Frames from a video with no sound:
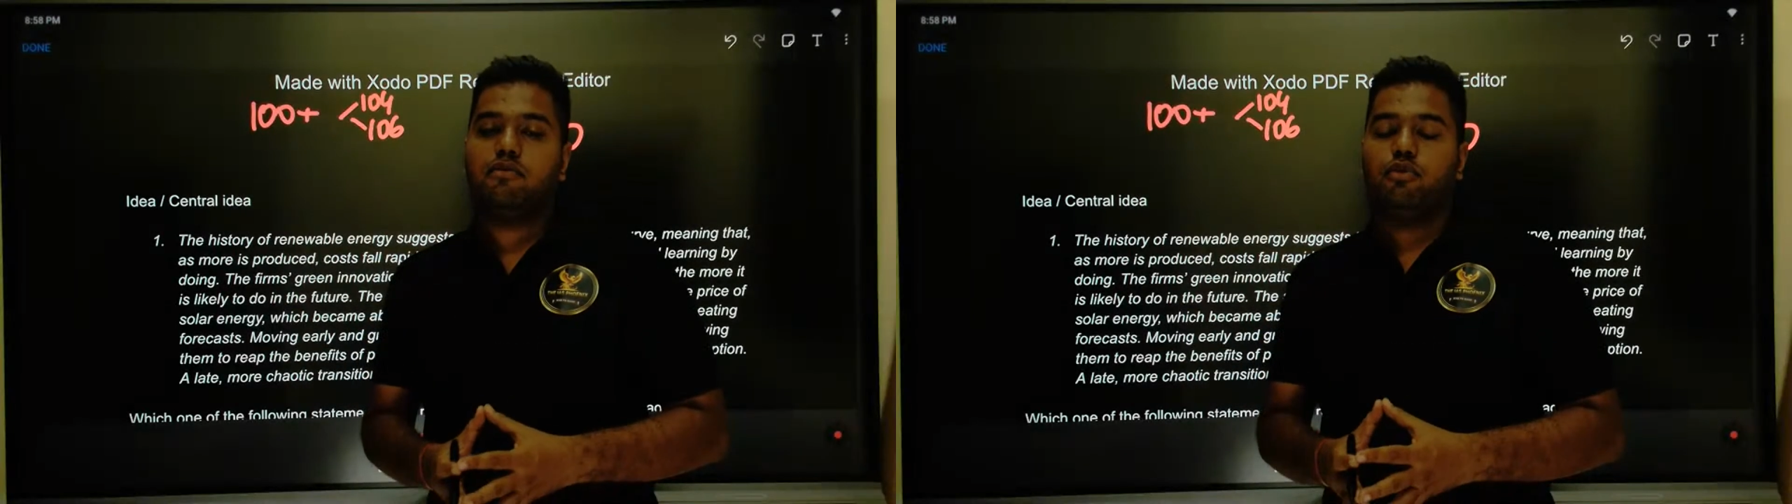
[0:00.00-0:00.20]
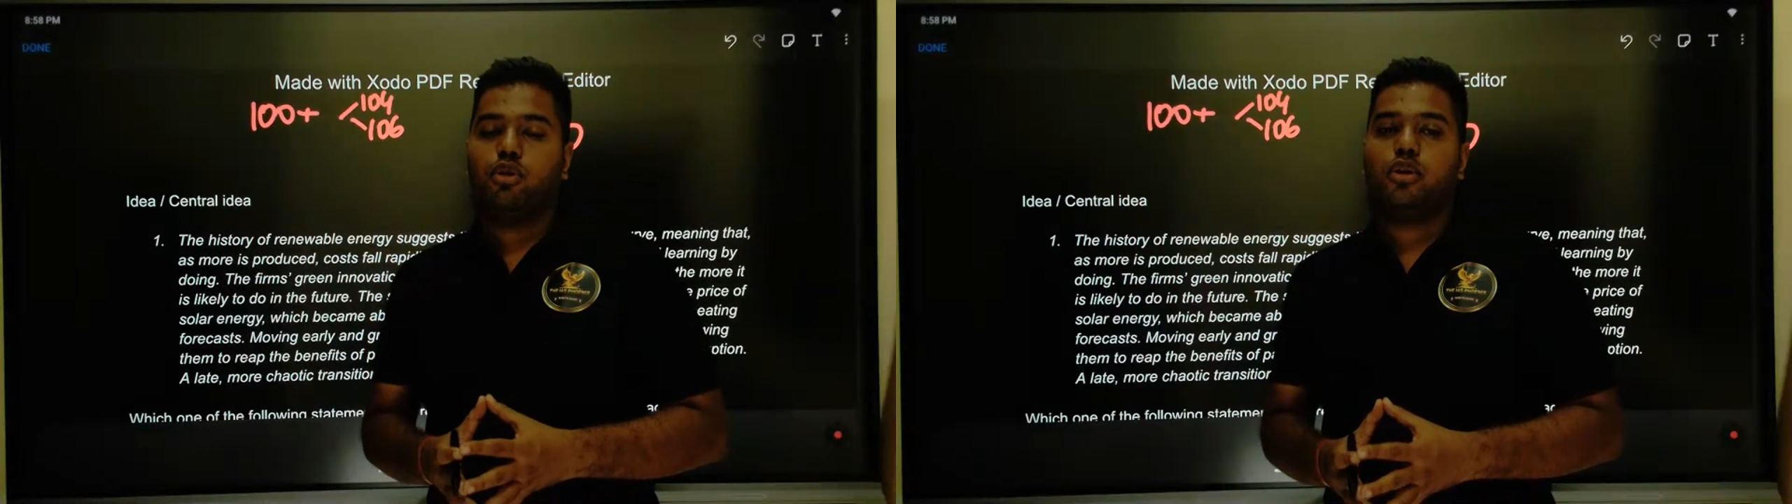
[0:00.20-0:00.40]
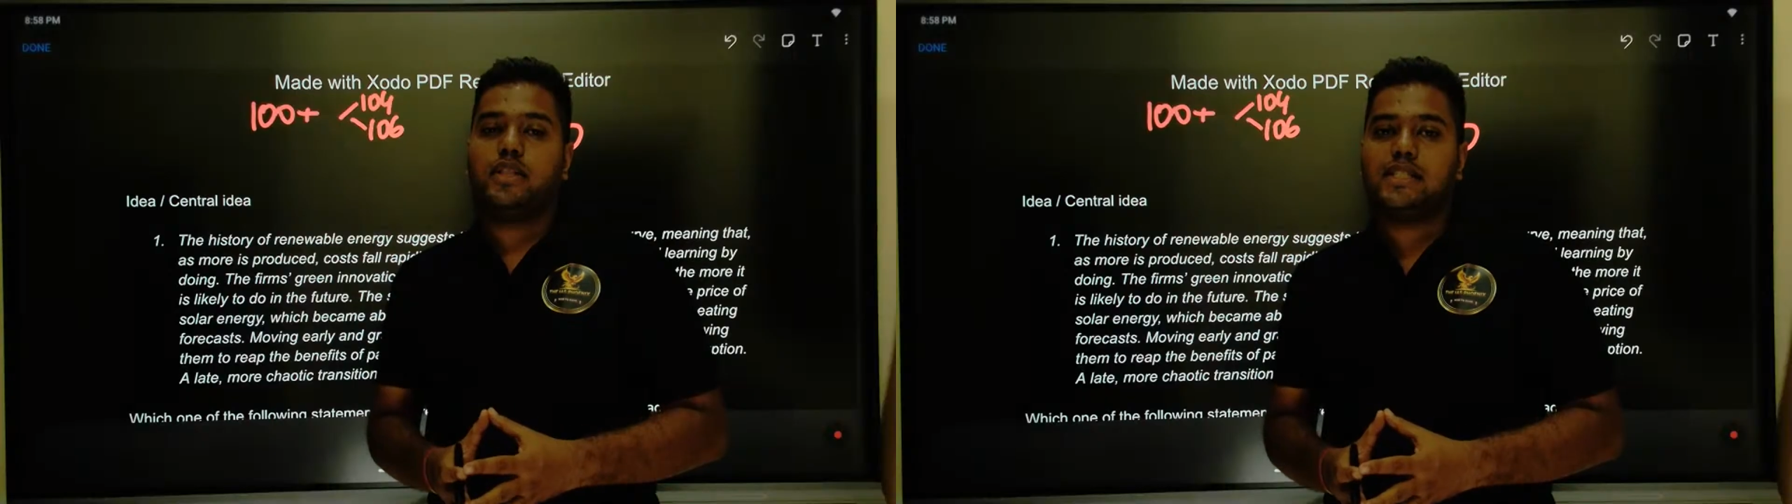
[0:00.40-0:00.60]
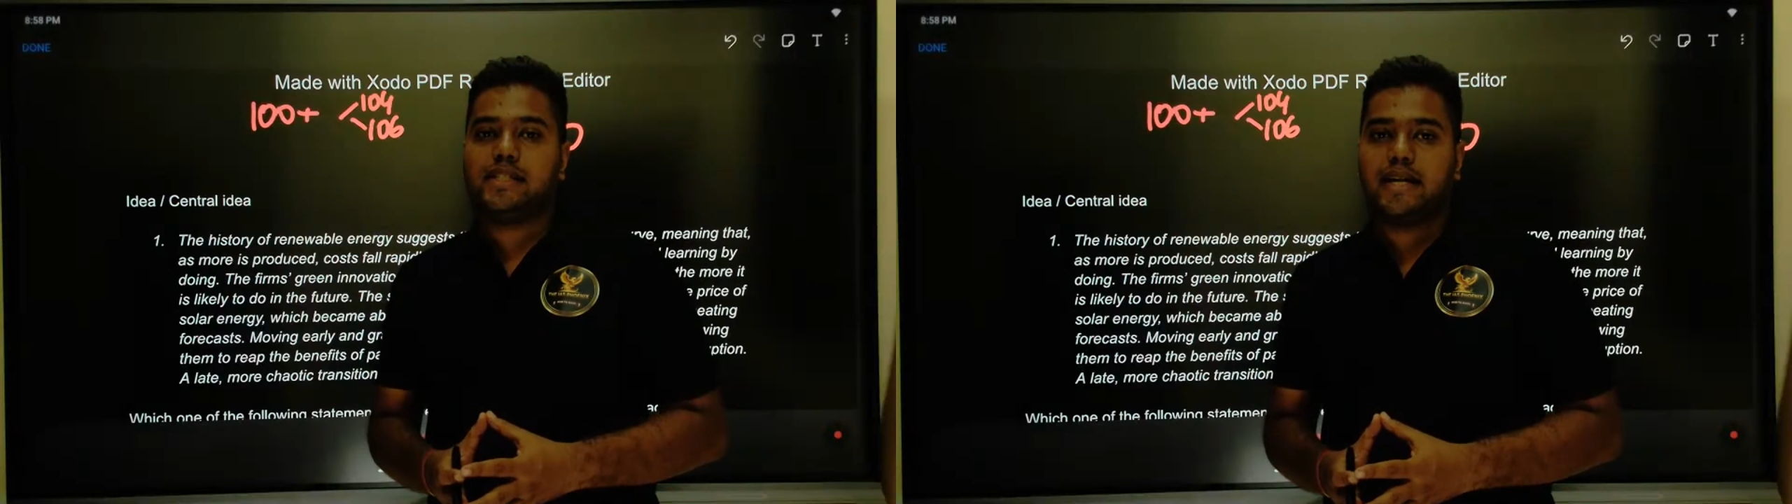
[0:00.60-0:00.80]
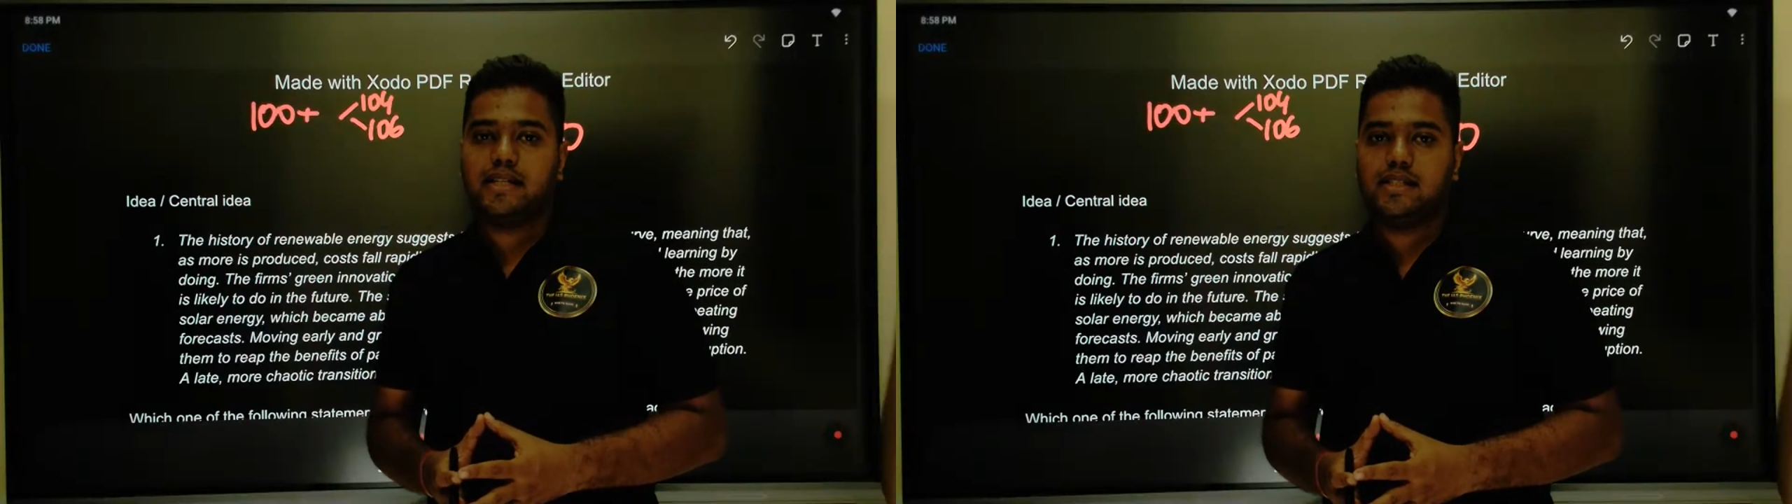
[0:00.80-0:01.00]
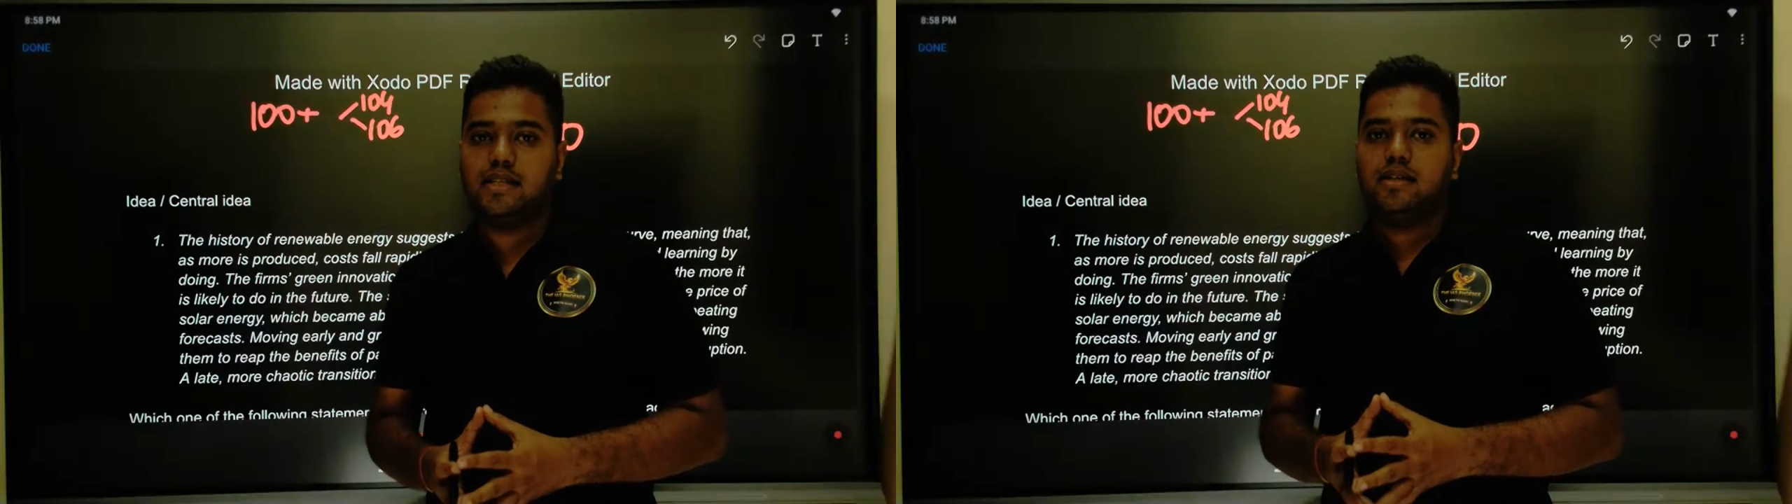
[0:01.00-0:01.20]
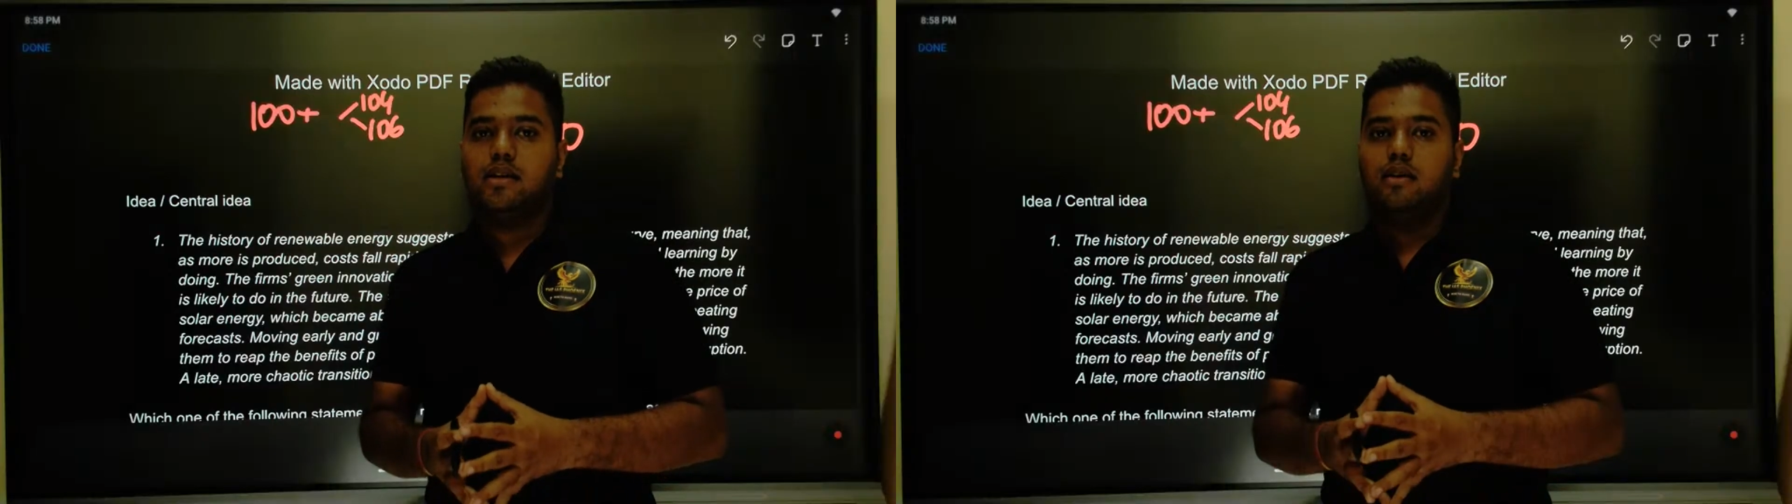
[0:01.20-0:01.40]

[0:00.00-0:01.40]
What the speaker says: following this strategy.